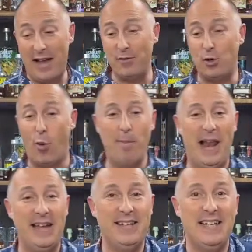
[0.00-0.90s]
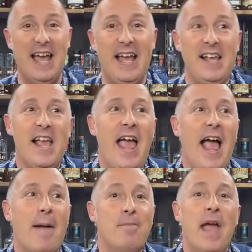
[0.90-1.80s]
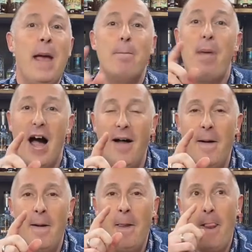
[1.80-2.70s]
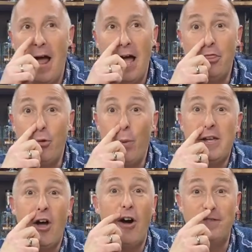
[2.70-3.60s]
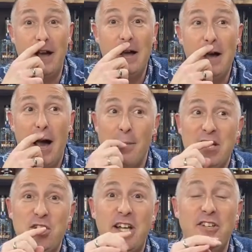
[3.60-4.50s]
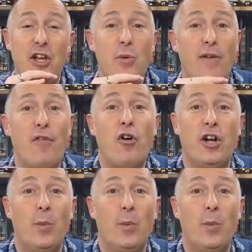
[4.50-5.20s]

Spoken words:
I haven't quite planned it yet. But the week after, I'm actually going to do a vodka